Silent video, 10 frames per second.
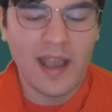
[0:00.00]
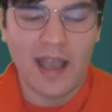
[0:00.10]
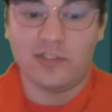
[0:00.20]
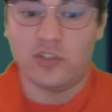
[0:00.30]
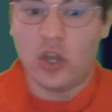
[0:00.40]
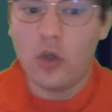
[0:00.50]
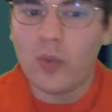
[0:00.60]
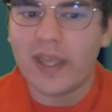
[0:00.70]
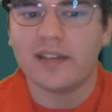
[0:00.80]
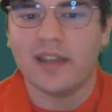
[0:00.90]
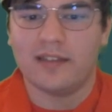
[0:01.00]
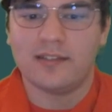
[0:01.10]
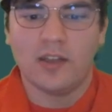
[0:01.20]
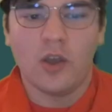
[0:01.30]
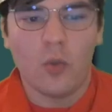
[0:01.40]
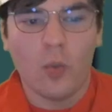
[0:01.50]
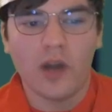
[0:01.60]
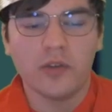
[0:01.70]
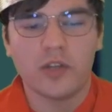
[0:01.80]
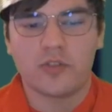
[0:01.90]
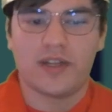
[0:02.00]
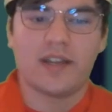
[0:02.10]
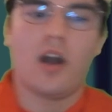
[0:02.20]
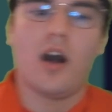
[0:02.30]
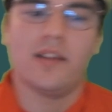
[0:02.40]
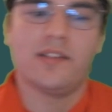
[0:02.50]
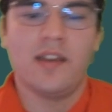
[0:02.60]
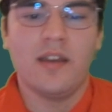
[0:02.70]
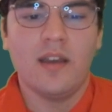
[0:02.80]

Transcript: has no weakness, 1 retreat cost,